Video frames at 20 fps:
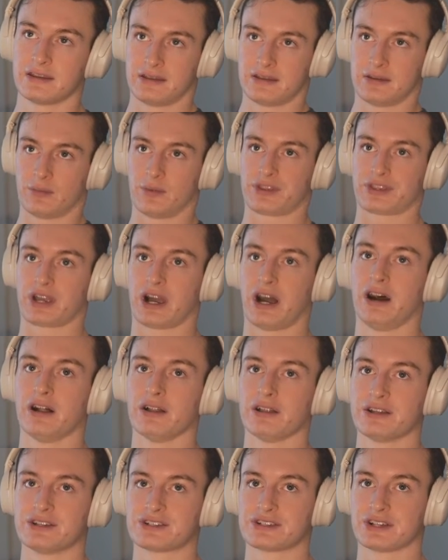with
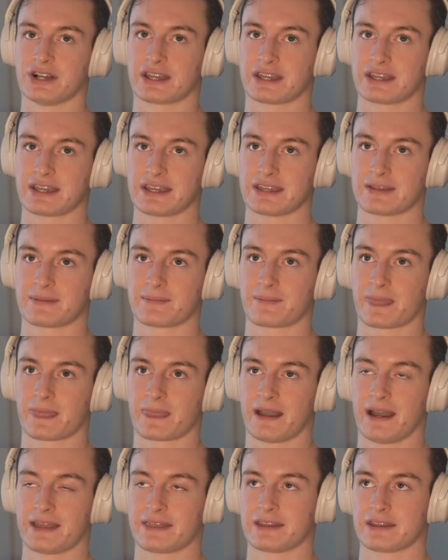college, like
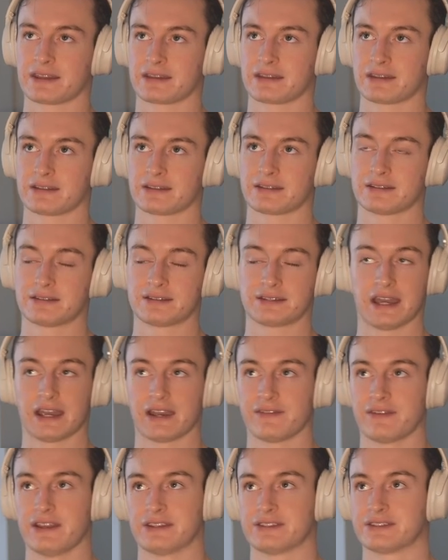I think
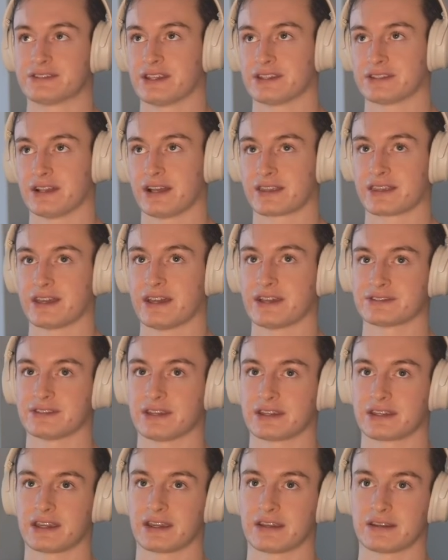Gary Vee says like this,
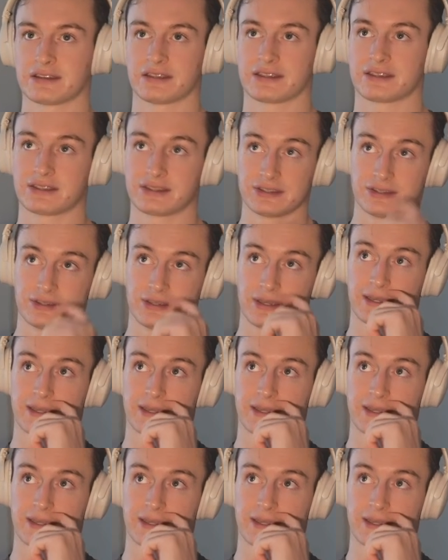like it, it,